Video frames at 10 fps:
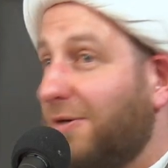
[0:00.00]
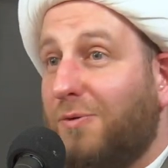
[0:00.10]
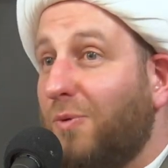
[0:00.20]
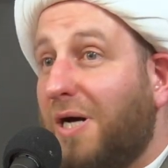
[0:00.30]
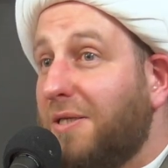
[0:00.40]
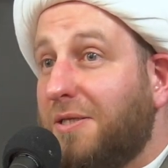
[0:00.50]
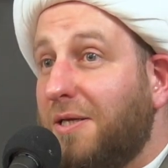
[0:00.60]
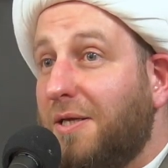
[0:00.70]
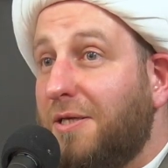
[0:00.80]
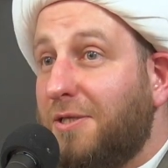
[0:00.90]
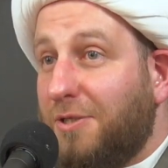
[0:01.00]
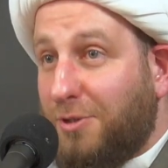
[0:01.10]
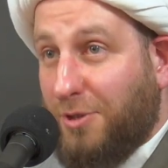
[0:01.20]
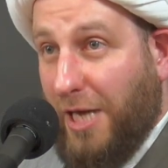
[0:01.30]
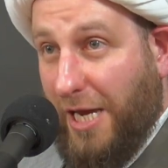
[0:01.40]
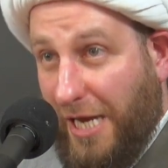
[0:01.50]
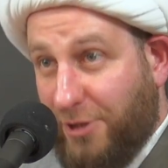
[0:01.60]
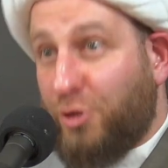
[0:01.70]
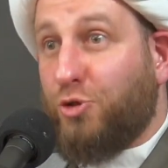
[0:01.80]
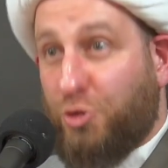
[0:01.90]
What?
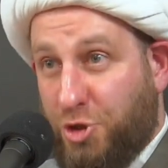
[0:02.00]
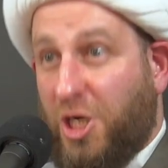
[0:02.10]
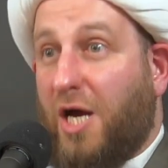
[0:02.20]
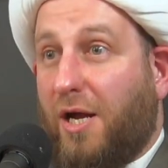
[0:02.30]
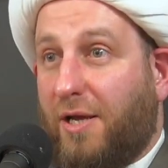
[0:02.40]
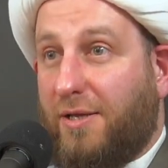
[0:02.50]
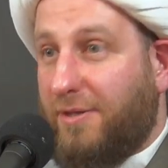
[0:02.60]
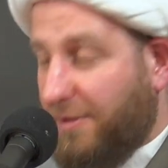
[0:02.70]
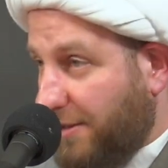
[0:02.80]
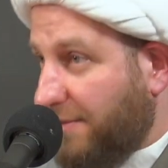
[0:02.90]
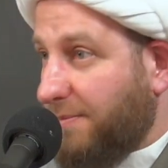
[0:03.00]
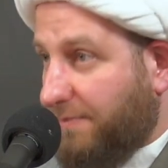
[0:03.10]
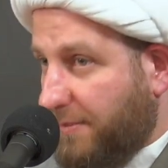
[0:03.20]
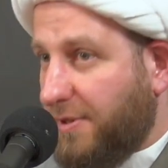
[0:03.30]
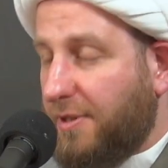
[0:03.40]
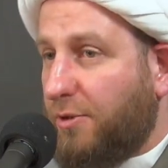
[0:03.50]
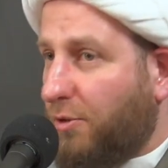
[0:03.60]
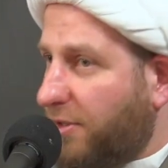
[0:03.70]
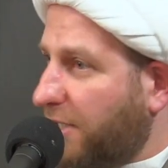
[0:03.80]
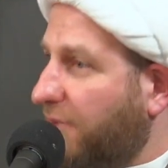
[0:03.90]
Hay'at al-Tujjar,
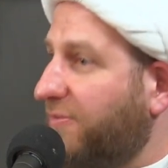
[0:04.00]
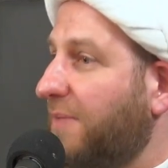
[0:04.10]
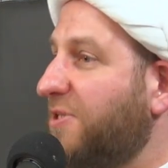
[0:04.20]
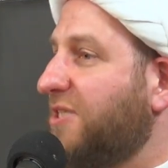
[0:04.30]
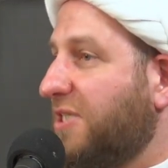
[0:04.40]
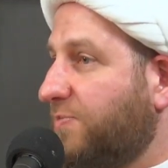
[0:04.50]
clothing of the business